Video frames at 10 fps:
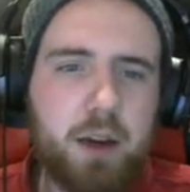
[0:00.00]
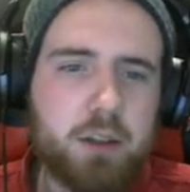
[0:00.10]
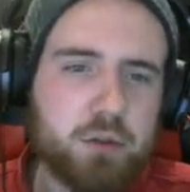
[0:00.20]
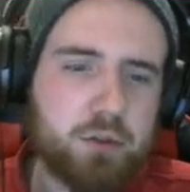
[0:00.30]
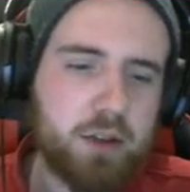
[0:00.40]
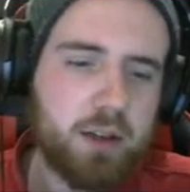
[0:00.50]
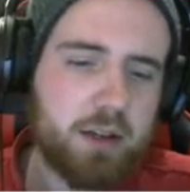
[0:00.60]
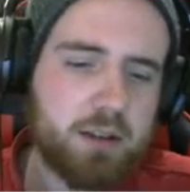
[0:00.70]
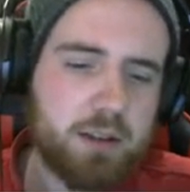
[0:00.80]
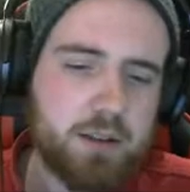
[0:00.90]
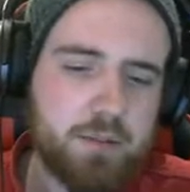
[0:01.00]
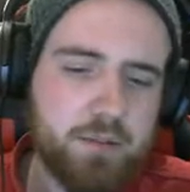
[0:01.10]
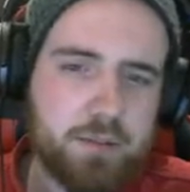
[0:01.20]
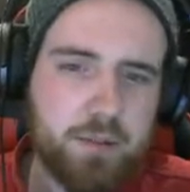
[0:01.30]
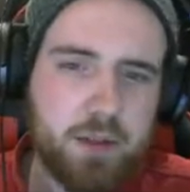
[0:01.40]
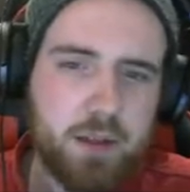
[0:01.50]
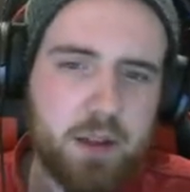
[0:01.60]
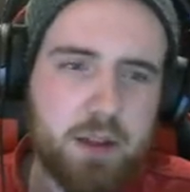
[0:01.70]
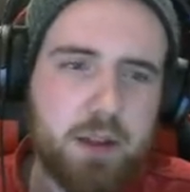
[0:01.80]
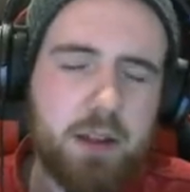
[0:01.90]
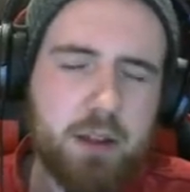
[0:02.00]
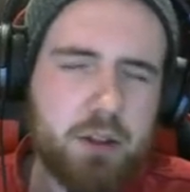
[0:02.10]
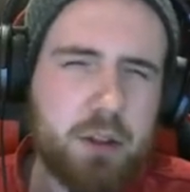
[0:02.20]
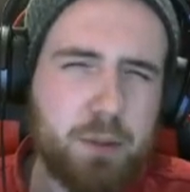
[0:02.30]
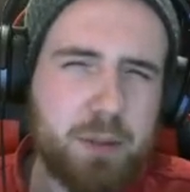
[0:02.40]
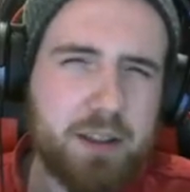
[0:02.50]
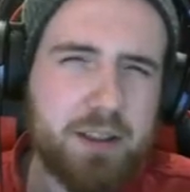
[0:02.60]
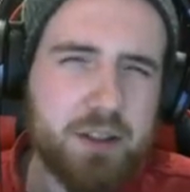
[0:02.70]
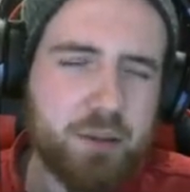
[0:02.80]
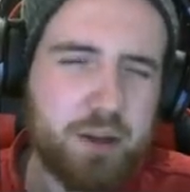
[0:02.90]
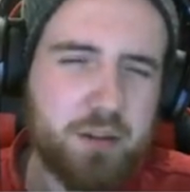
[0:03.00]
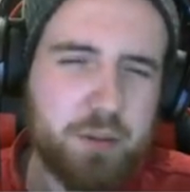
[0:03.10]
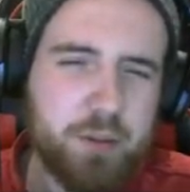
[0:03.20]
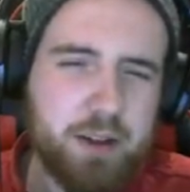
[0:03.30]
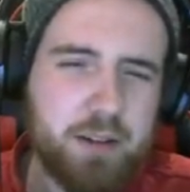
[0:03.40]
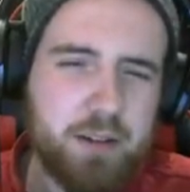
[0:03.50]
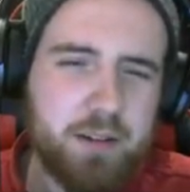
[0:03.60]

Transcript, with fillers: just realized there's still pillagers around me,